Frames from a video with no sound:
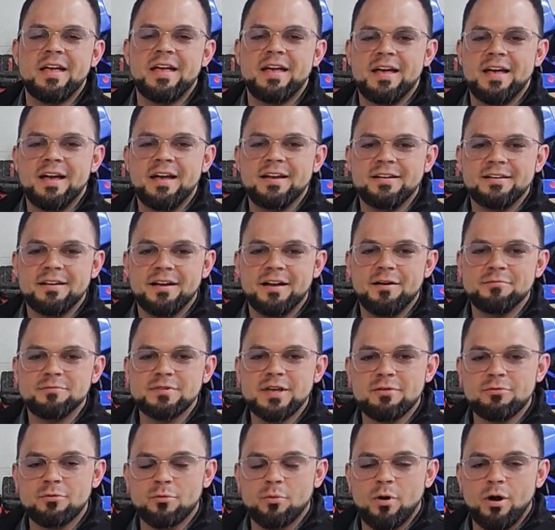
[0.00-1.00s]
Hey, I'm
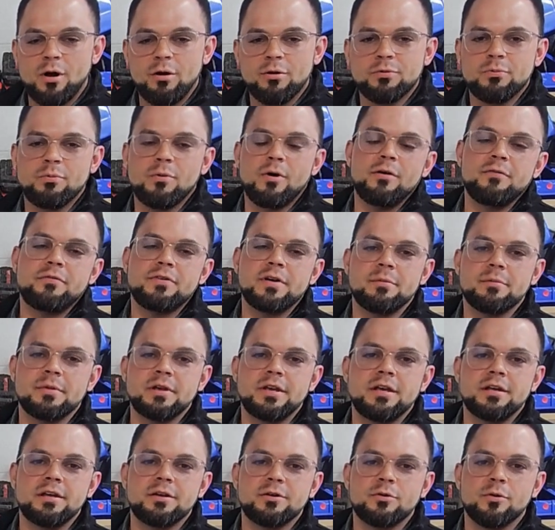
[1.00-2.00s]
David Wahl with Wahl Family
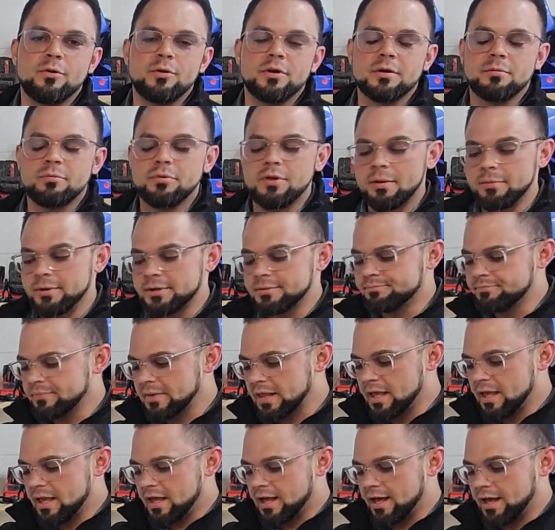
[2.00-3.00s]
Heating, Cooling, and Plumbing.
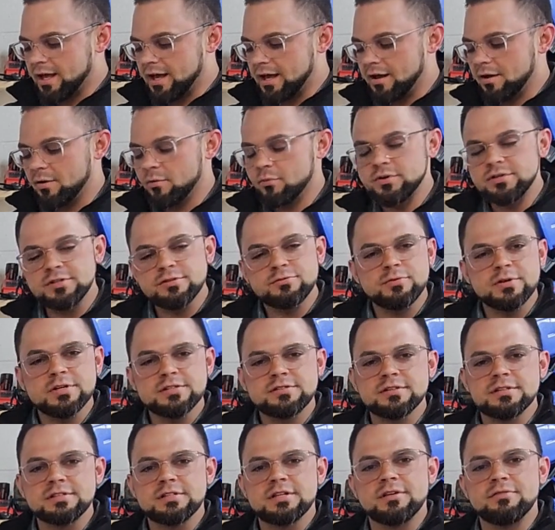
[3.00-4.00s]
We just
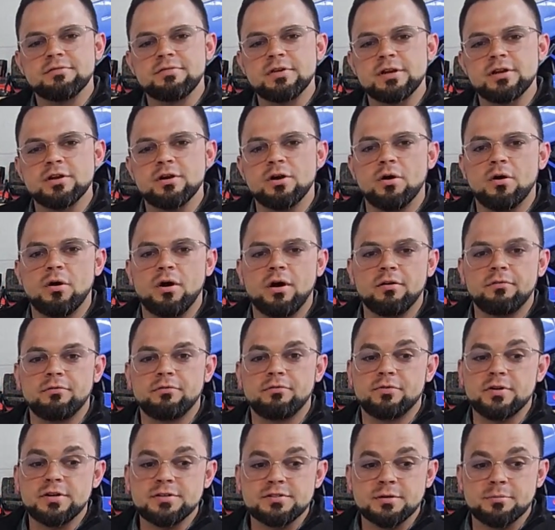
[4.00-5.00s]
recently did a video on
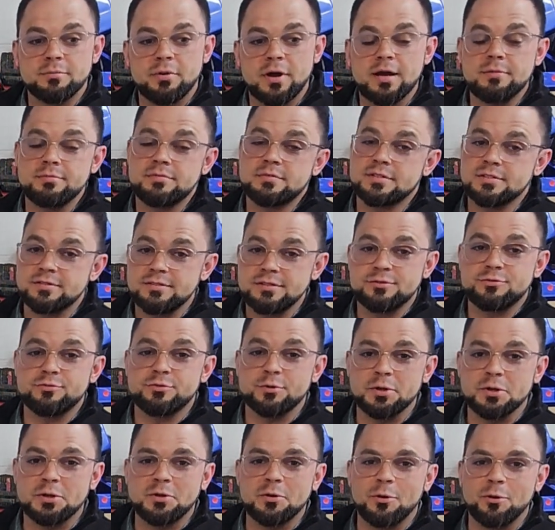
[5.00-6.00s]
freezing pipes because it's
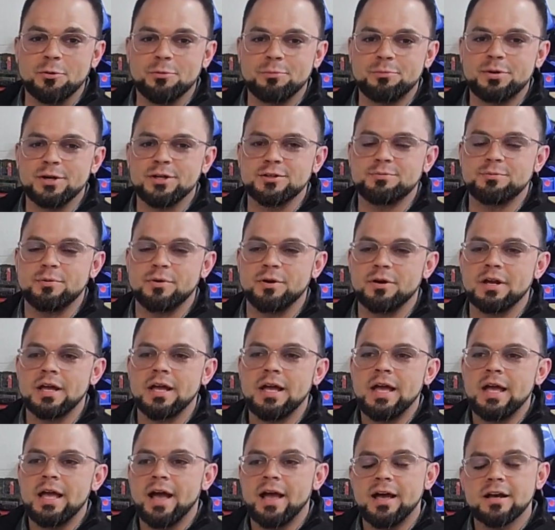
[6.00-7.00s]
really cold in Pittsburgh.
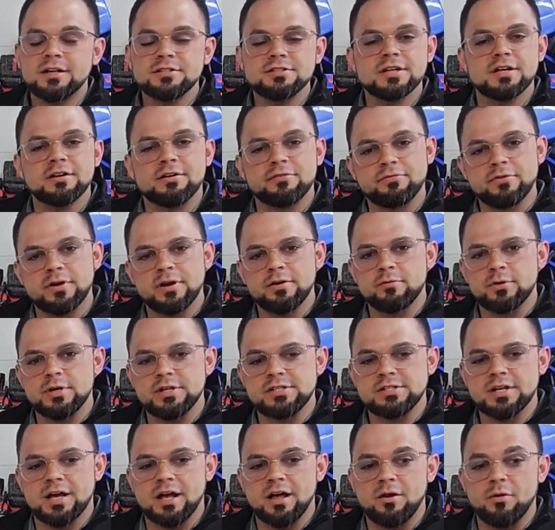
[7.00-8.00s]
I actually had a friend
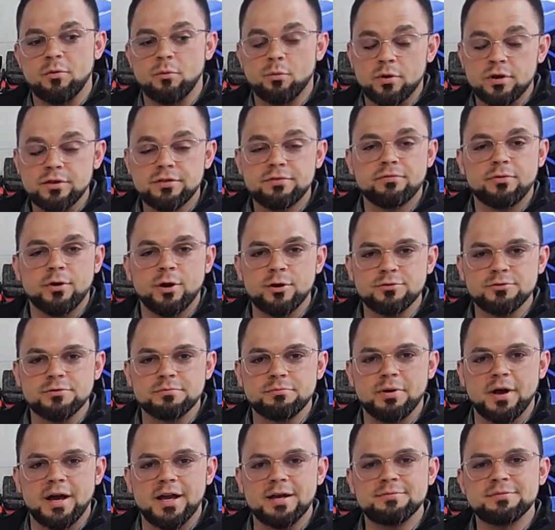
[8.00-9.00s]
reach out with frozen
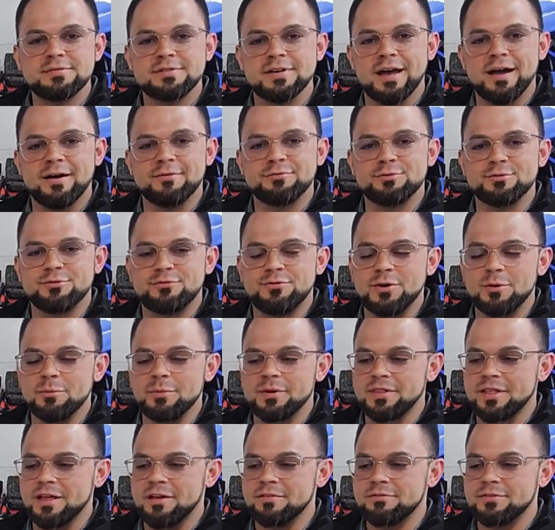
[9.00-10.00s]
pipes after filming
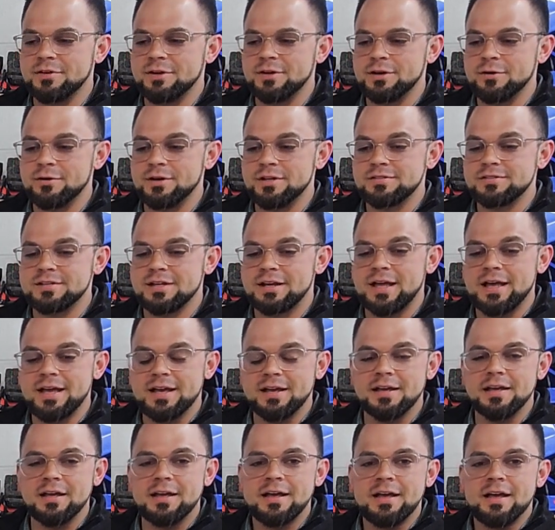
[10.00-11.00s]
that video, and he said,
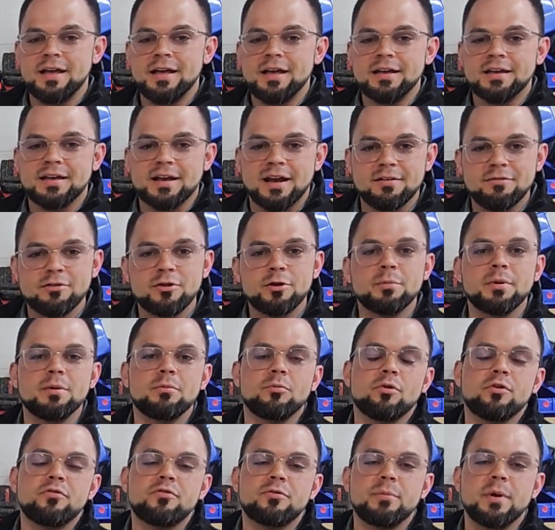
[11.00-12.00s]
hey, can I have a little bit
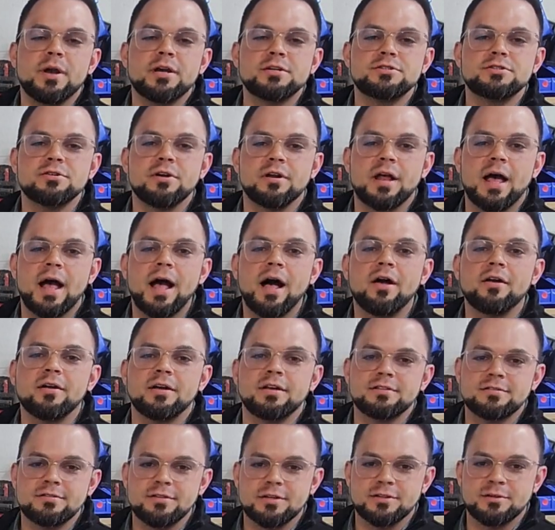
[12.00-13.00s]
more information on how to
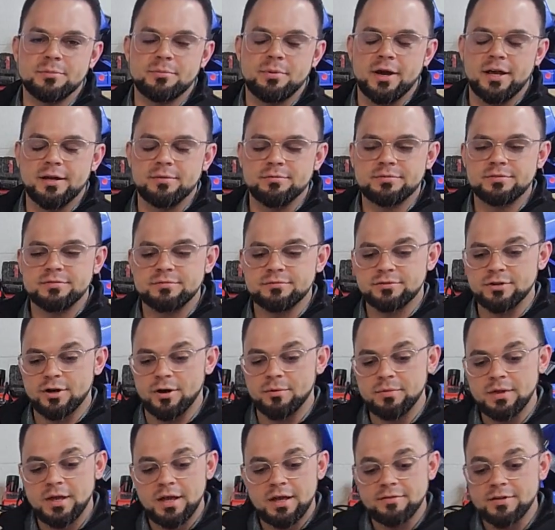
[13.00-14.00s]
insulate the pipes?
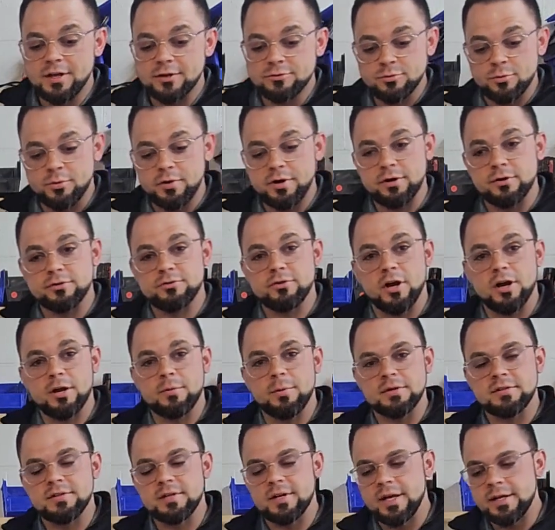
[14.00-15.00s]
So that's what we're here to talk
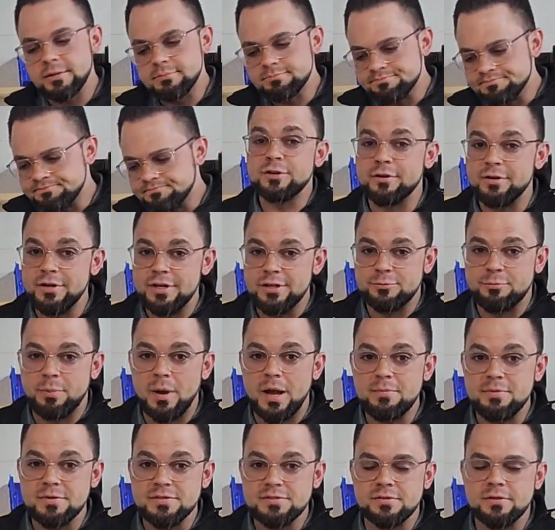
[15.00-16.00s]
about today. Your needs
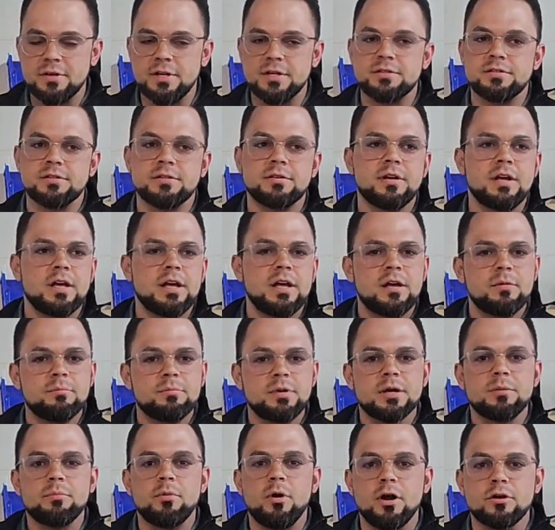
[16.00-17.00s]
pipe insulation.
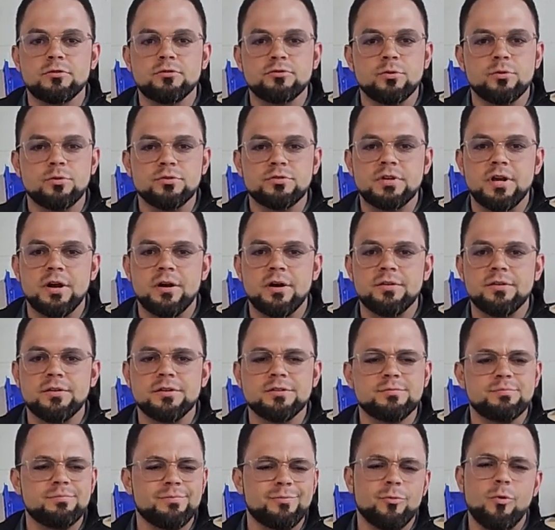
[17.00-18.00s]
Big box stores carry this.
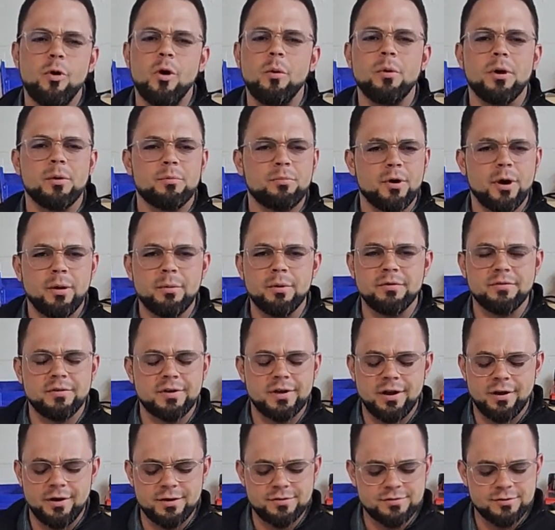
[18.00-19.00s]
Walmart probably even
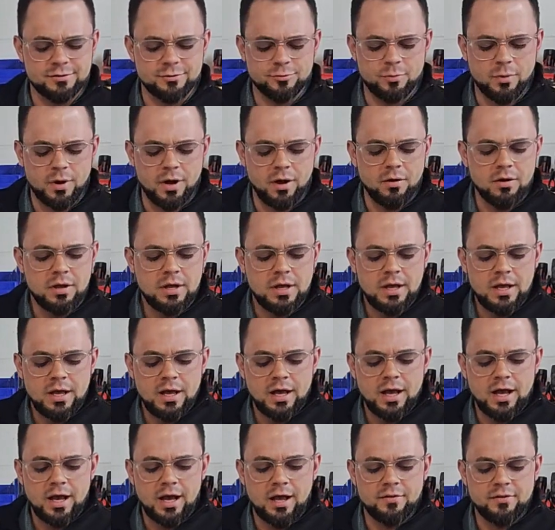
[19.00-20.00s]
carries it as well.
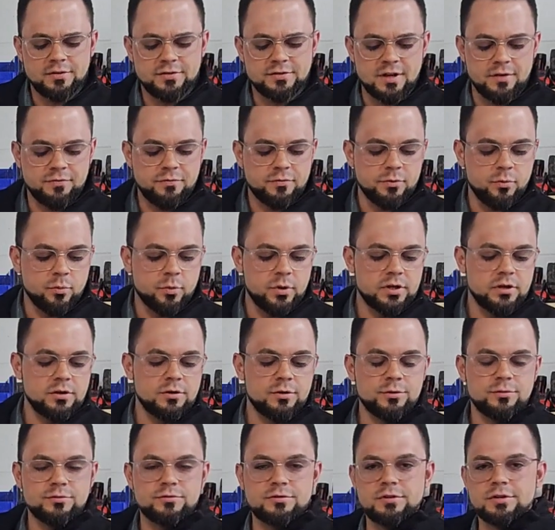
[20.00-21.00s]
The stuff that we
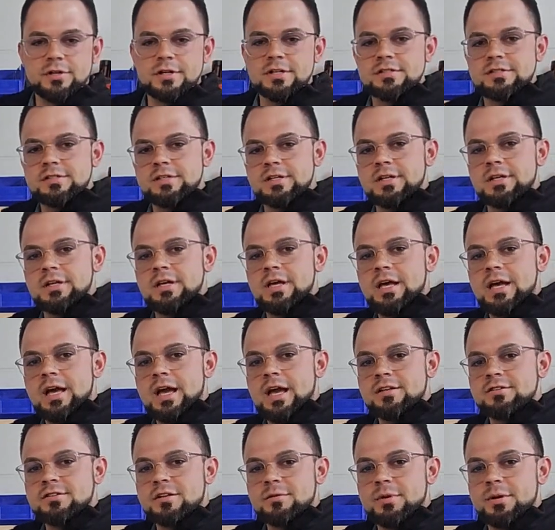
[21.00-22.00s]
use, you can see
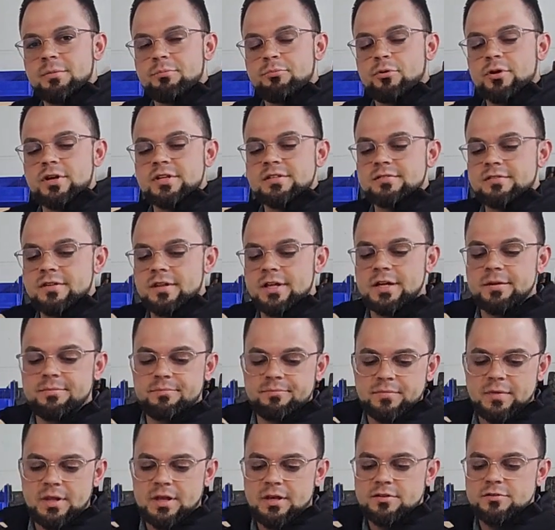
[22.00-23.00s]
it's going to be pre-slit
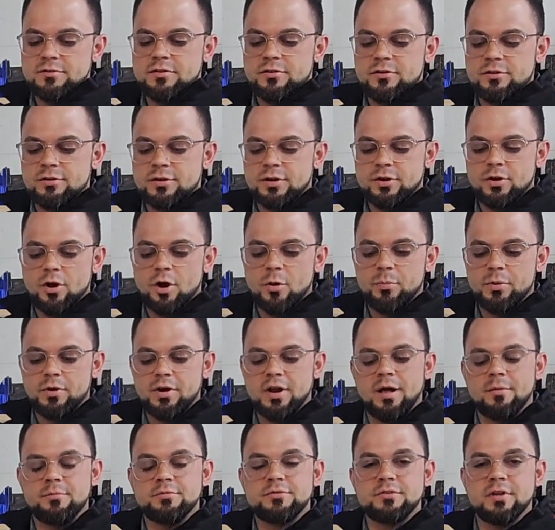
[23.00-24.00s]
so that you can open it
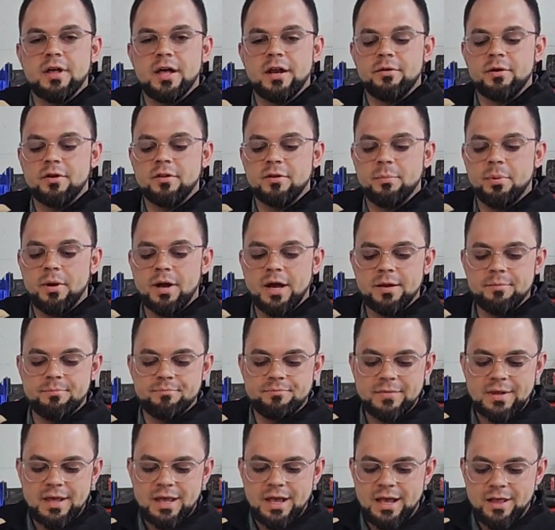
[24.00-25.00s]
up, slide around the pipe.
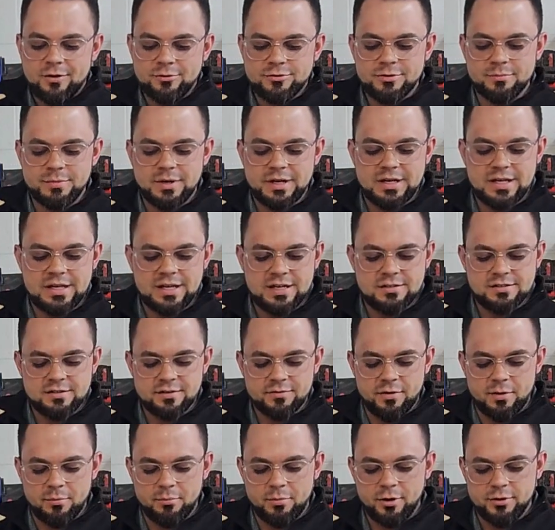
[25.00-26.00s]
There's going to be adhesive
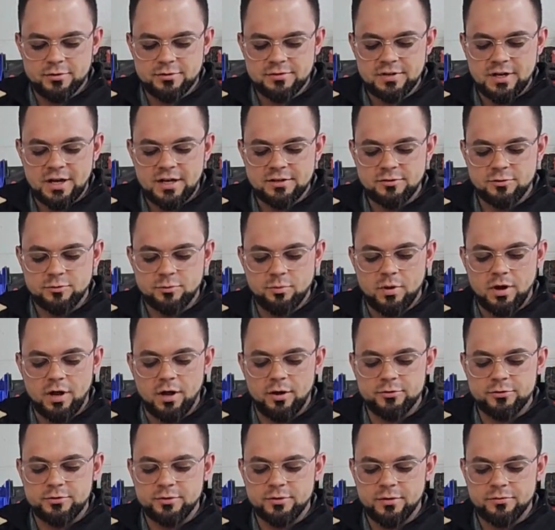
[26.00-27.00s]
on both sides as well,
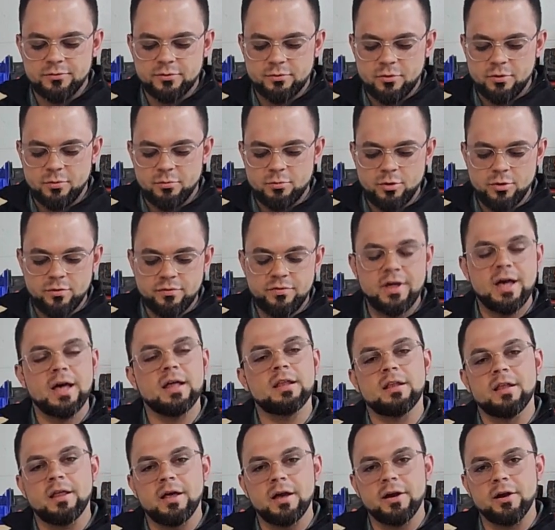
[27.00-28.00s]
so you have to remove
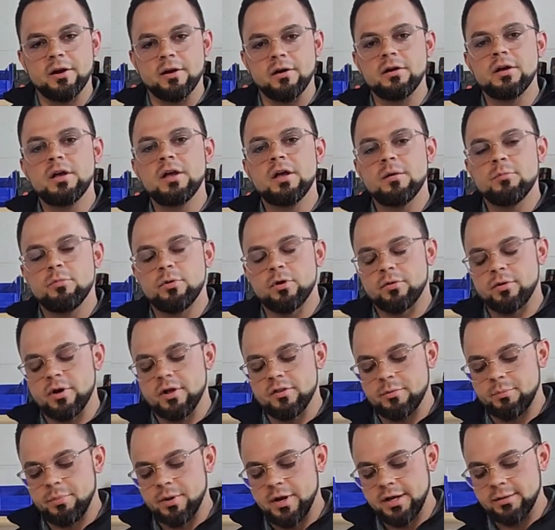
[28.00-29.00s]
that layer, put it around
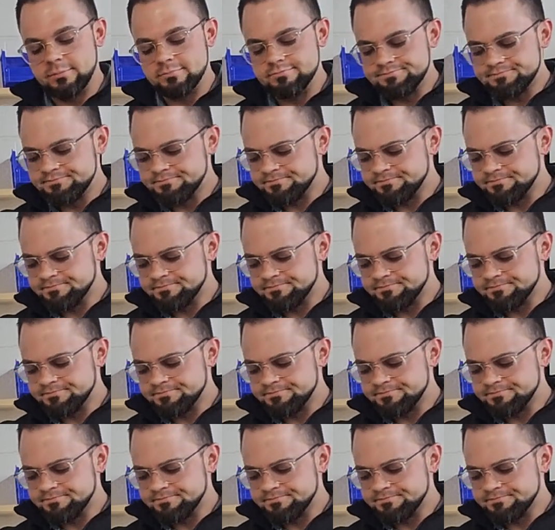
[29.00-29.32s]
the pipe.